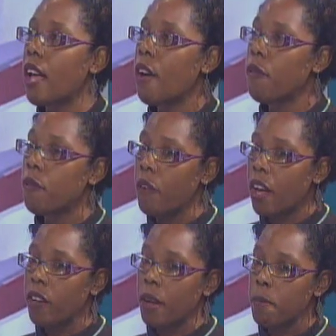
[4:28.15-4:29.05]
a
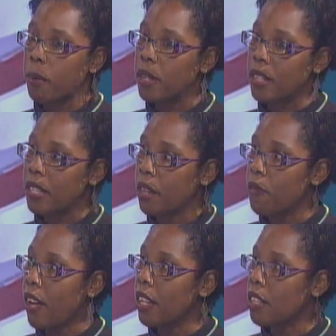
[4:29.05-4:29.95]
very important
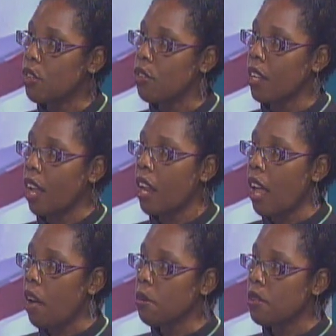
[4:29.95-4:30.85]
advantage that
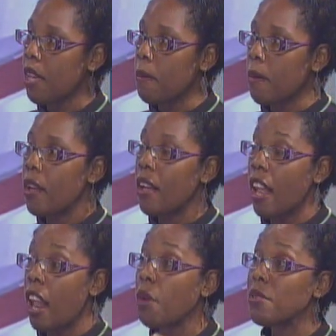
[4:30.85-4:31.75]
allows them
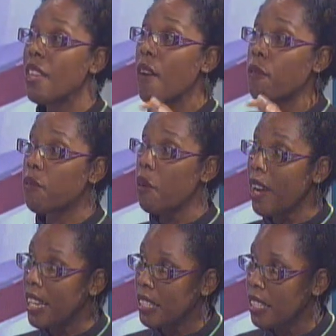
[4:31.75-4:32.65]
allows their
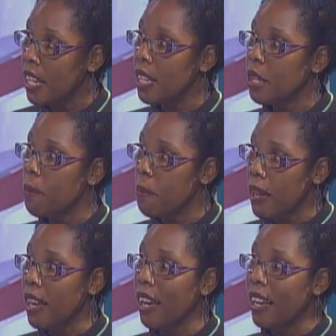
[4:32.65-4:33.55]
voice yeah. to
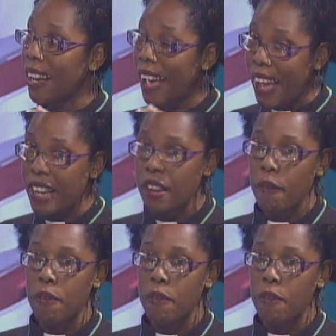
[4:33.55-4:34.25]
make a kind of